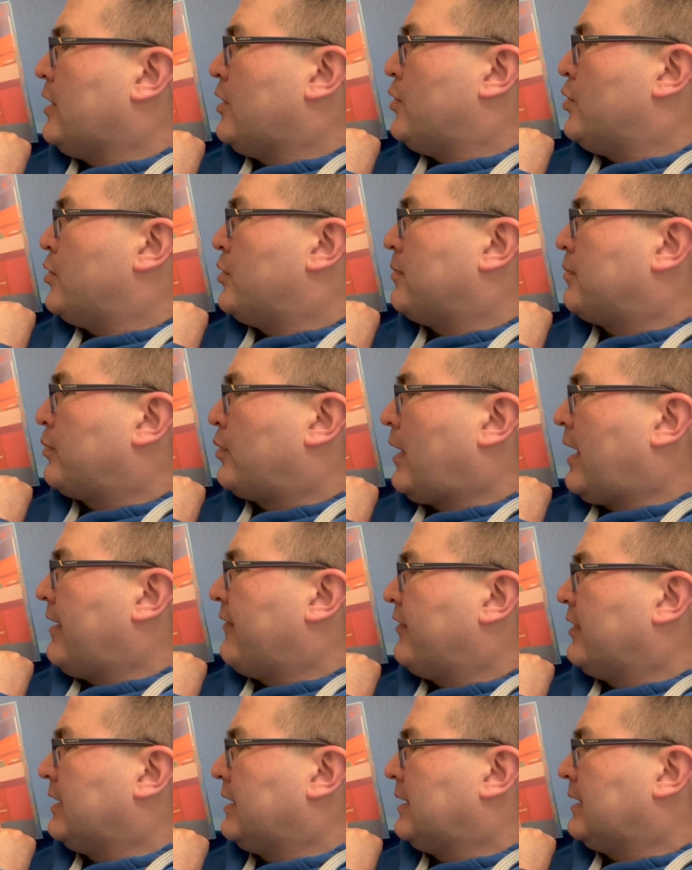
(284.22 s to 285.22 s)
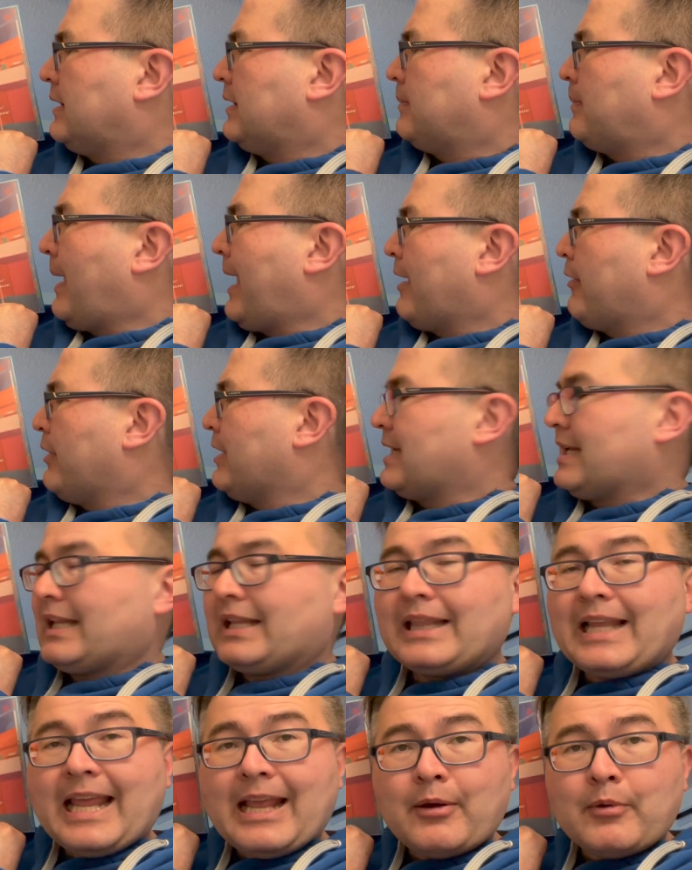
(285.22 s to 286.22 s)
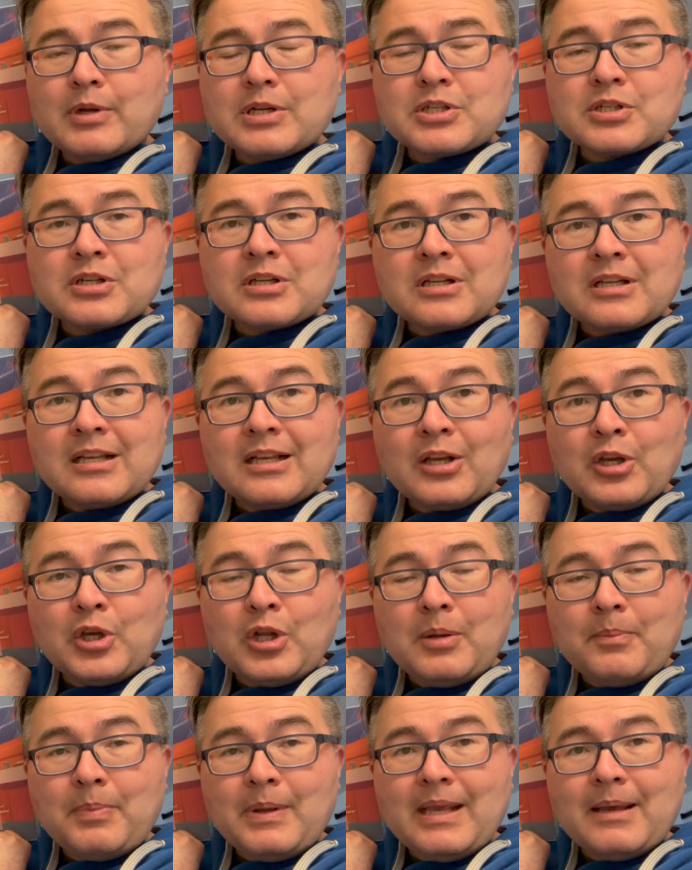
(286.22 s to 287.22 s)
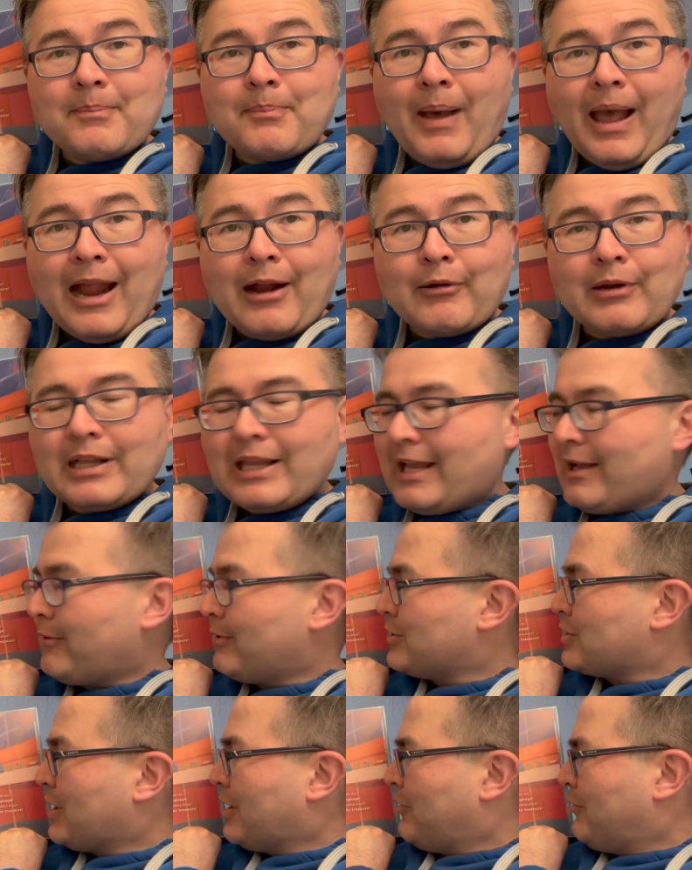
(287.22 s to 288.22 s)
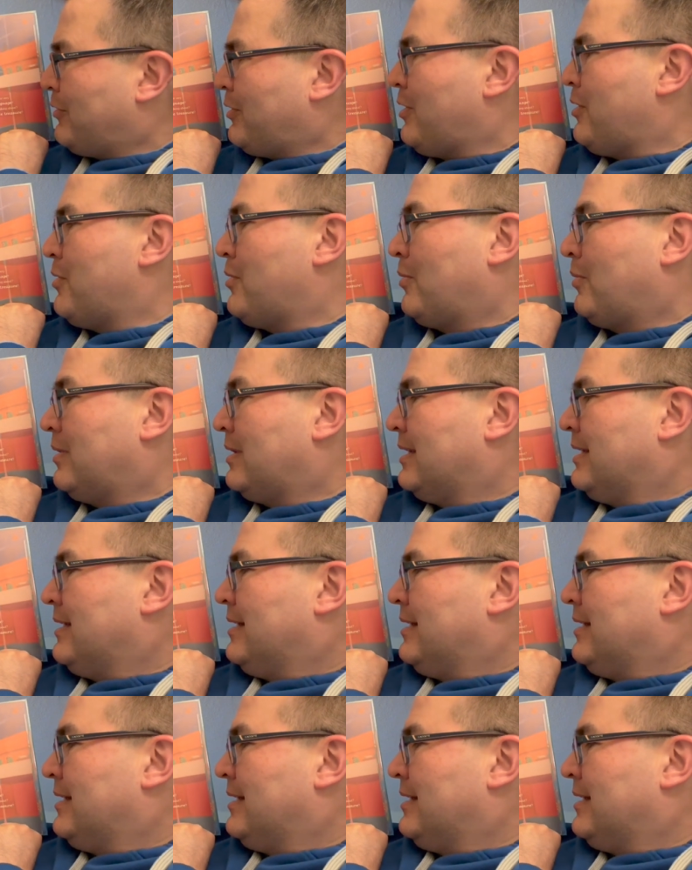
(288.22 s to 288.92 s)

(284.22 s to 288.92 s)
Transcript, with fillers: own private pirate language? Could it be a pirate language? I don't know.